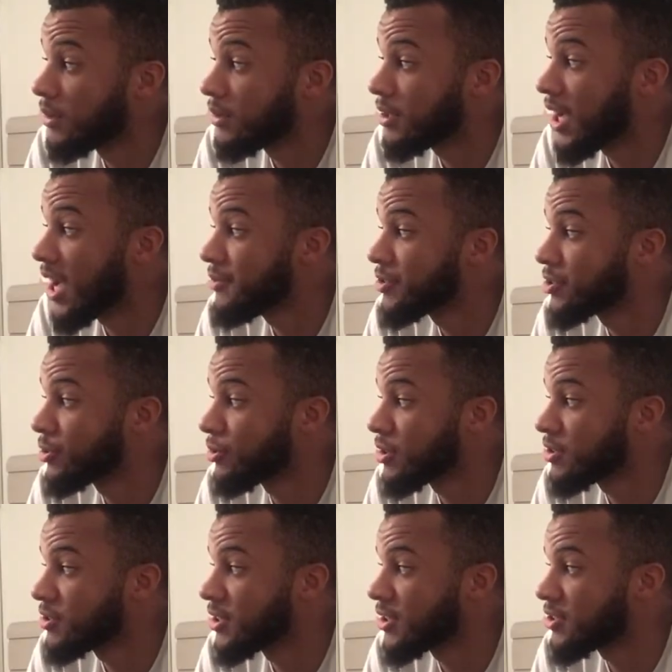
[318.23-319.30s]
Times
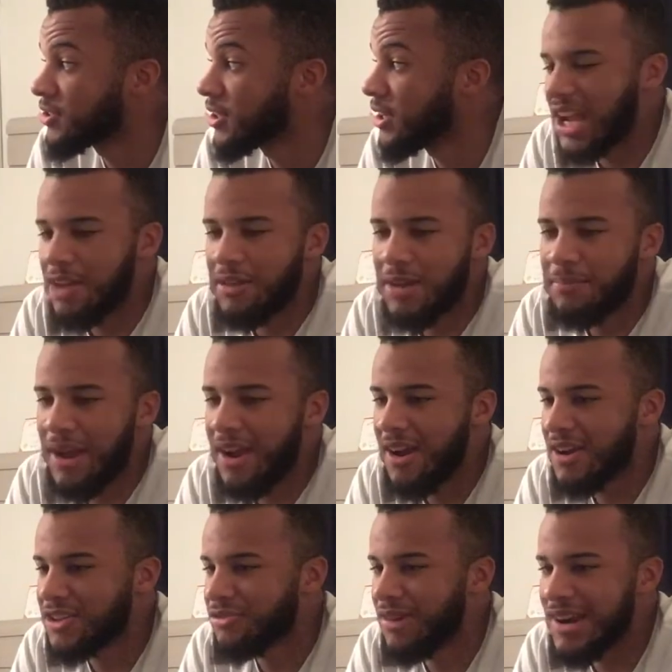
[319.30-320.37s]
316. Jimmy
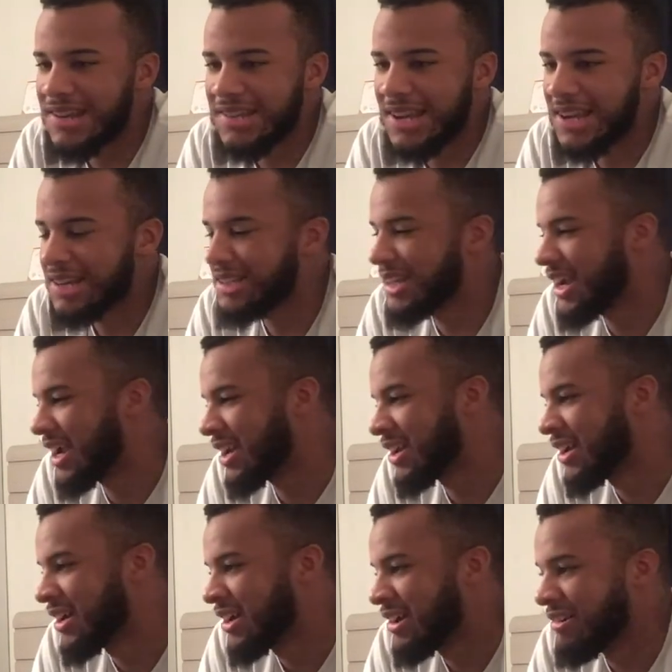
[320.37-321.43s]
Bears 316.
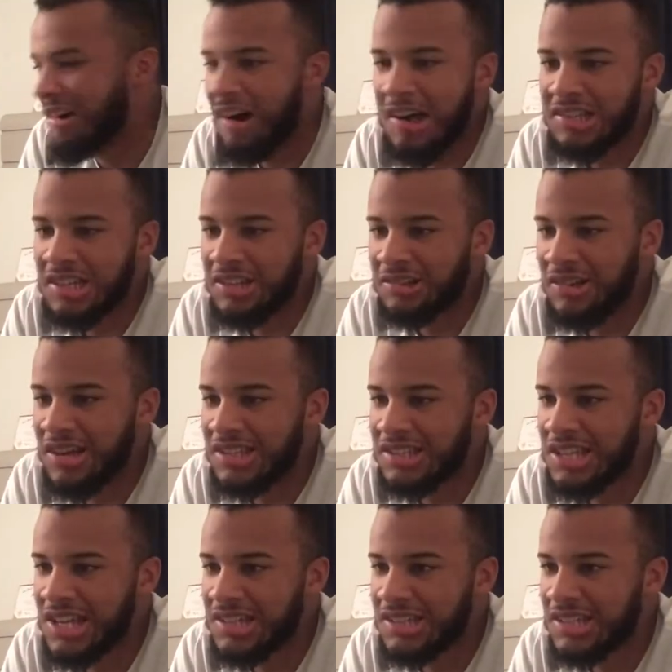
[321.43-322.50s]
Austin
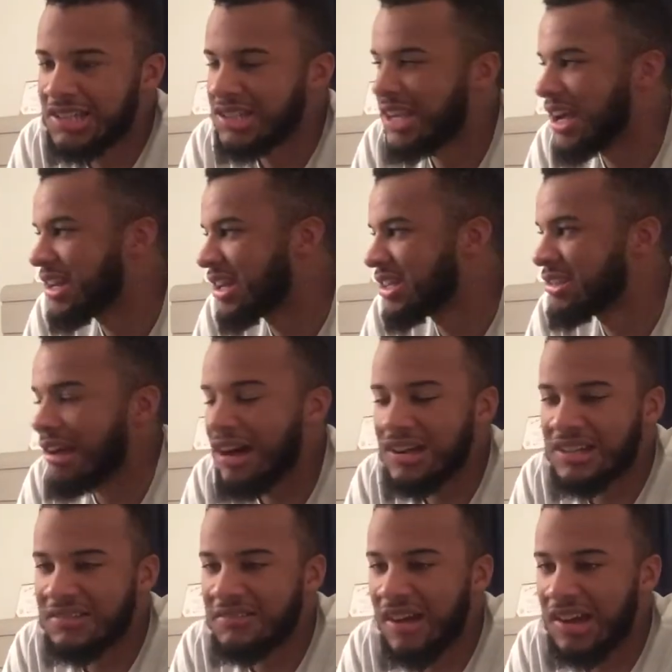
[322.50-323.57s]
316 said this
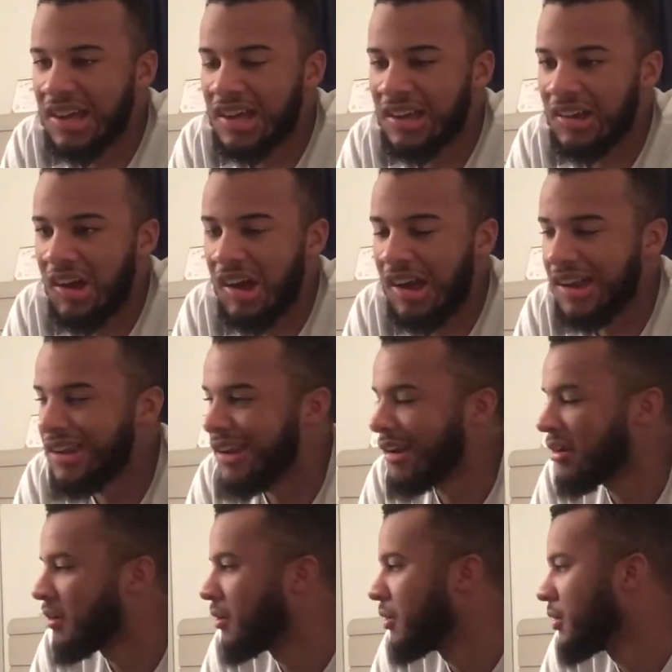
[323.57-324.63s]
song's fucking good.
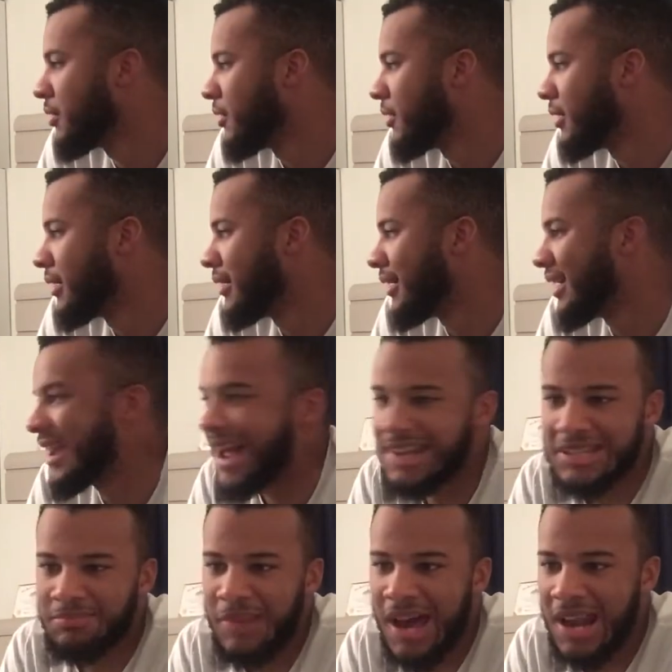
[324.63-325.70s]
And that's
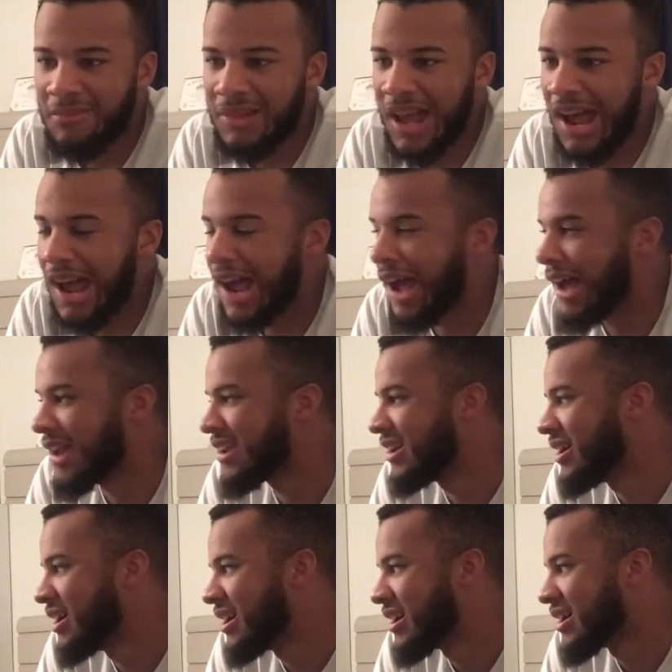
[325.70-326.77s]
the bottom line.
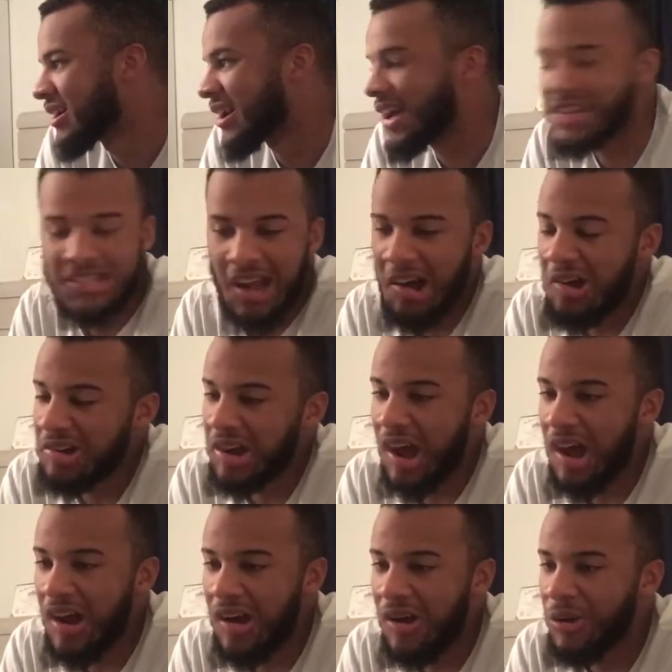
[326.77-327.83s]
Cause Stone
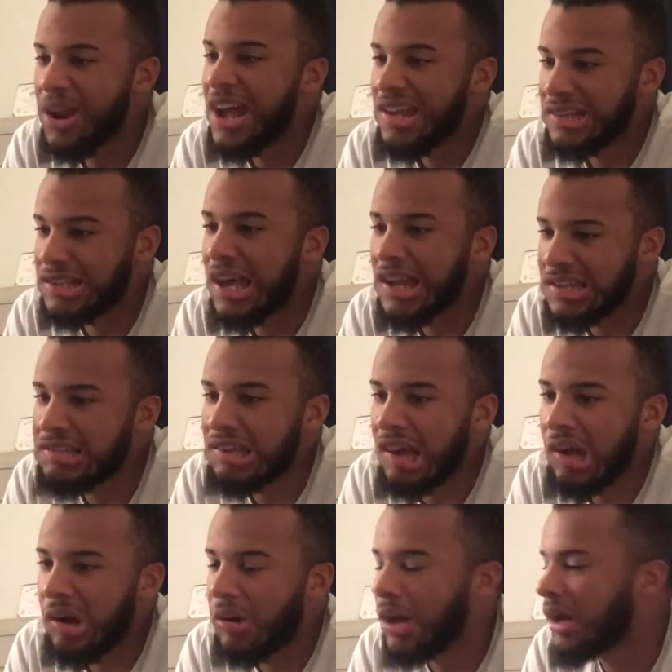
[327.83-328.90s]
Cold said
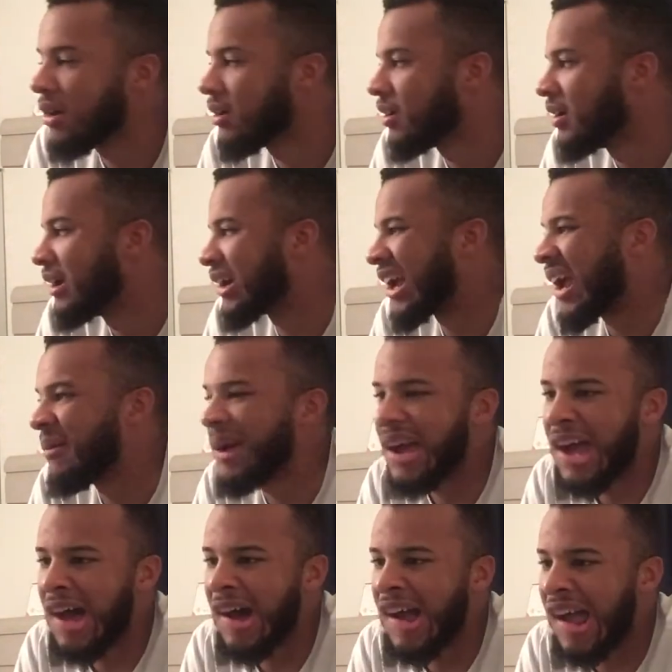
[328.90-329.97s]
so. And gave me a
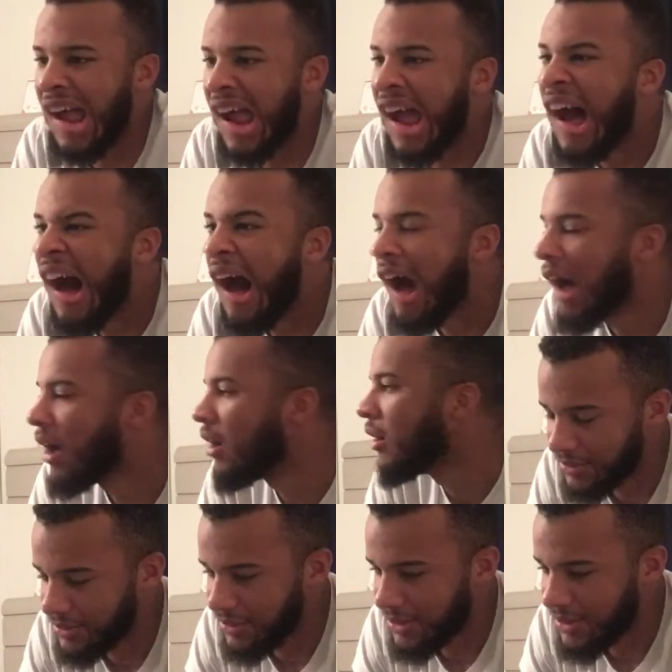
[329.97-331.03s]
hell yeah.
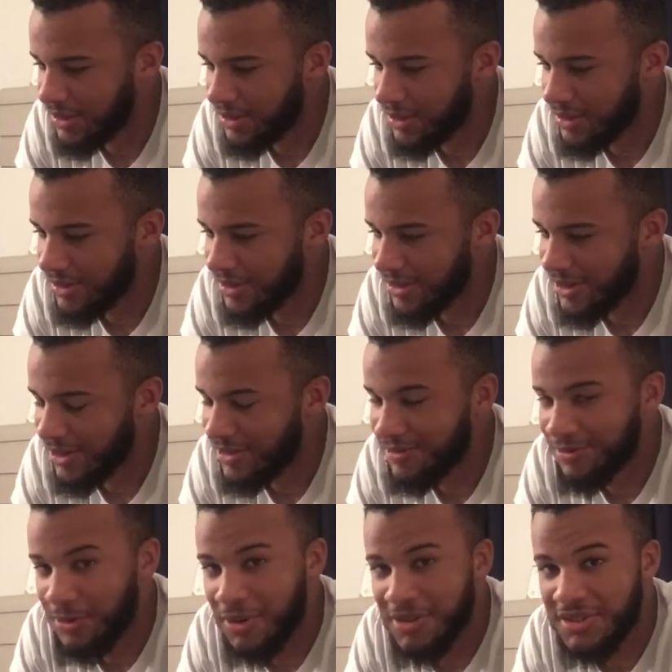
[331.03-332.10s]
Her
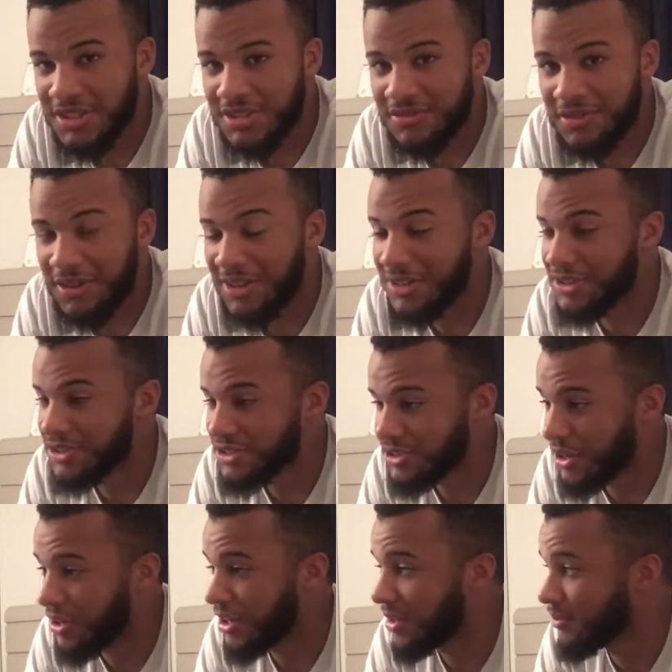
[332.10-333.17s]
voice is fucking
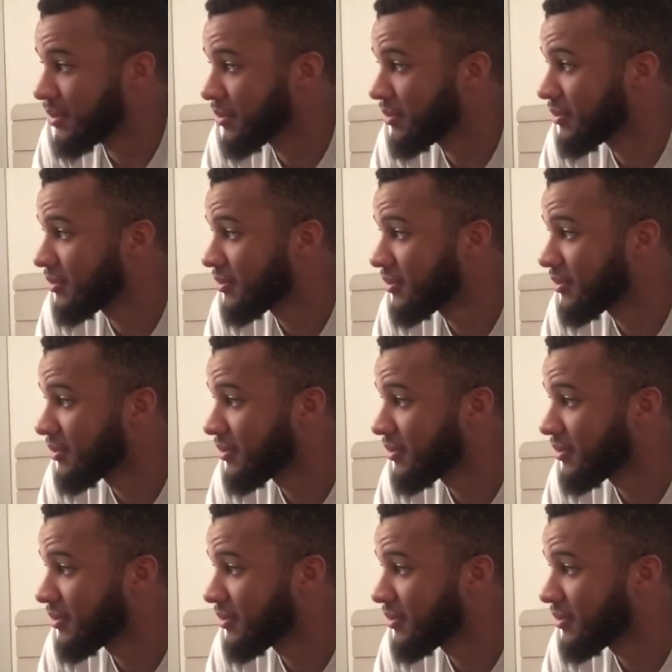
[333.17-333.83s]
stunning, dude.